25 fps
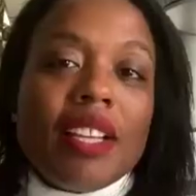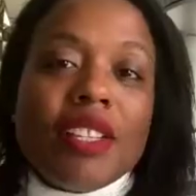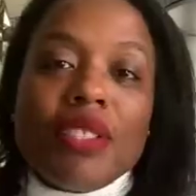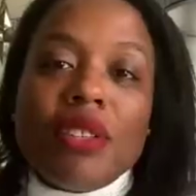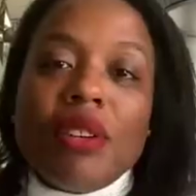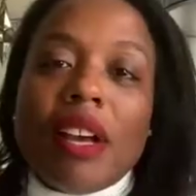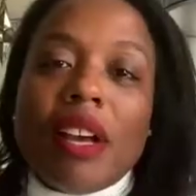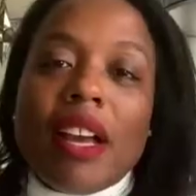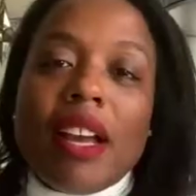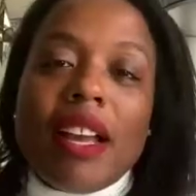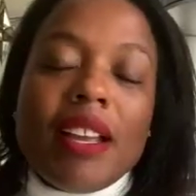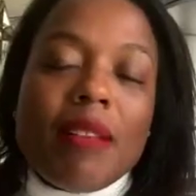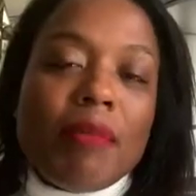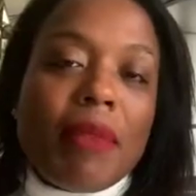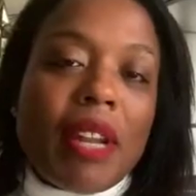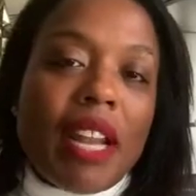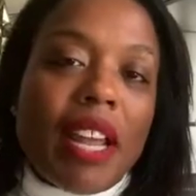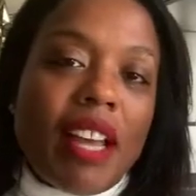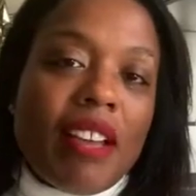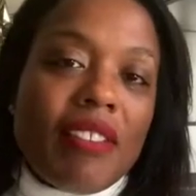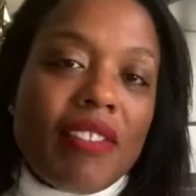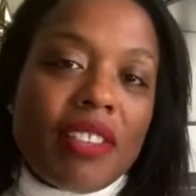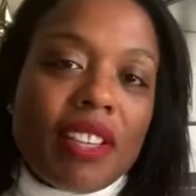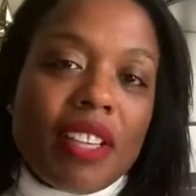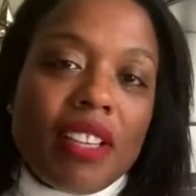so I am an
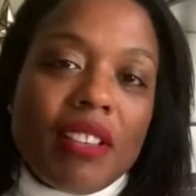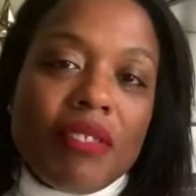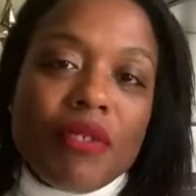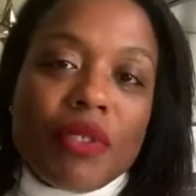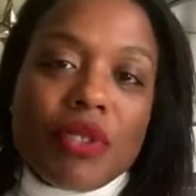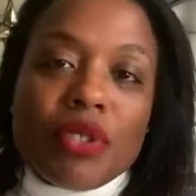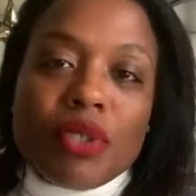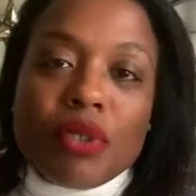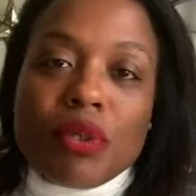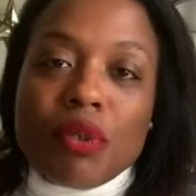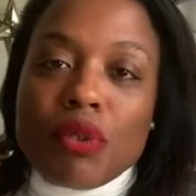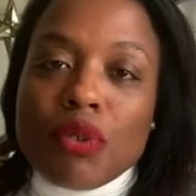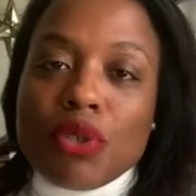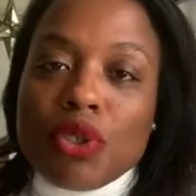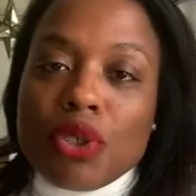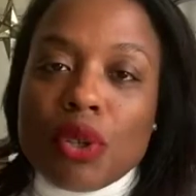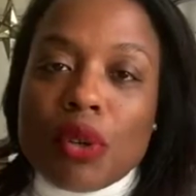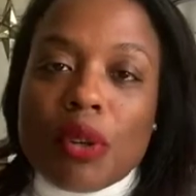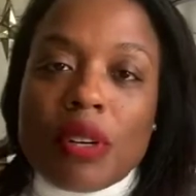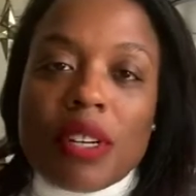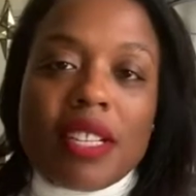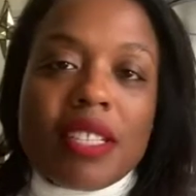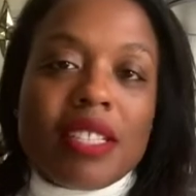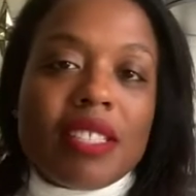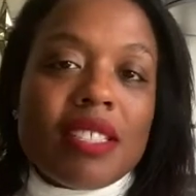advocate for school
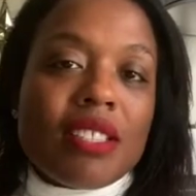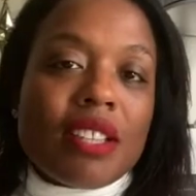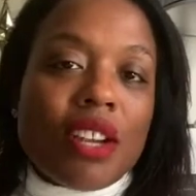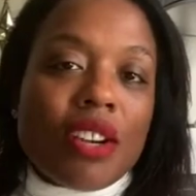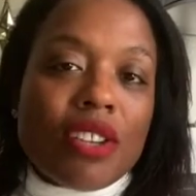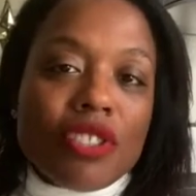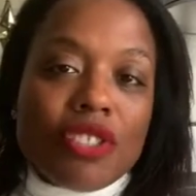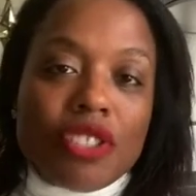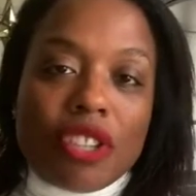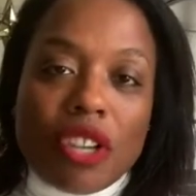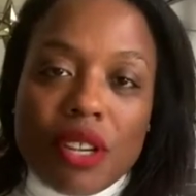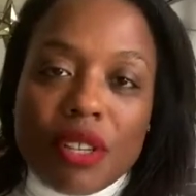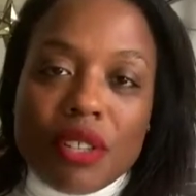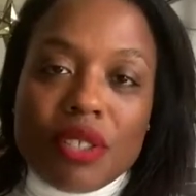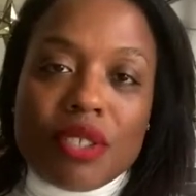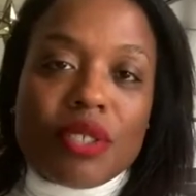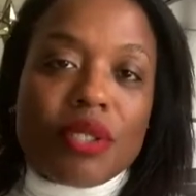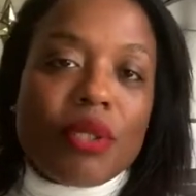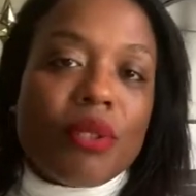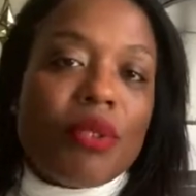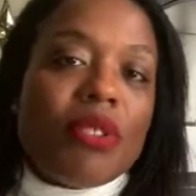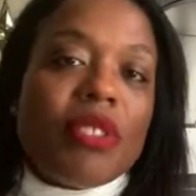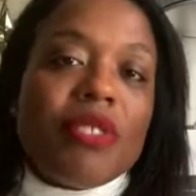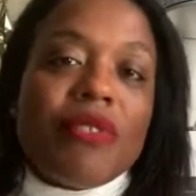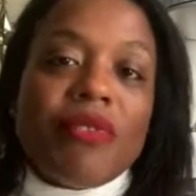choice, charter
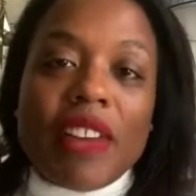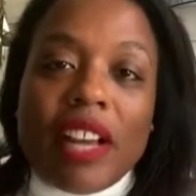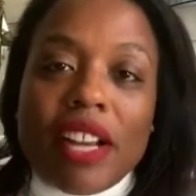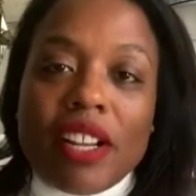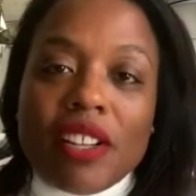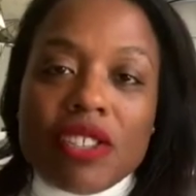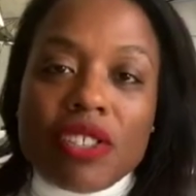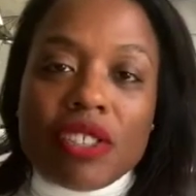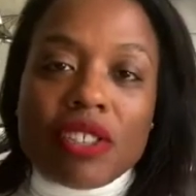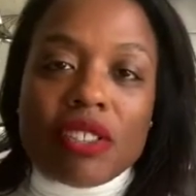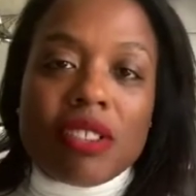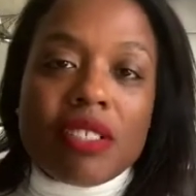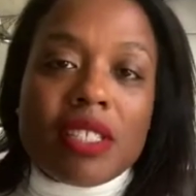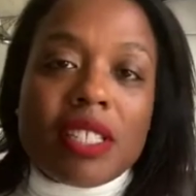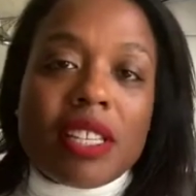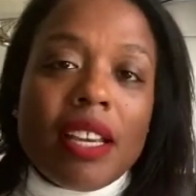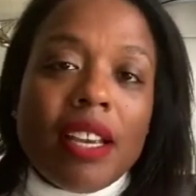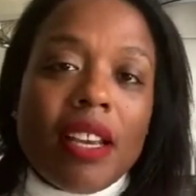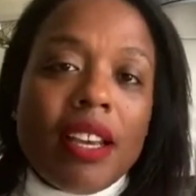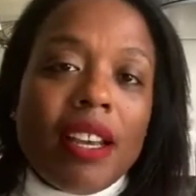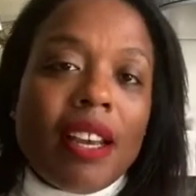schools, vouchers.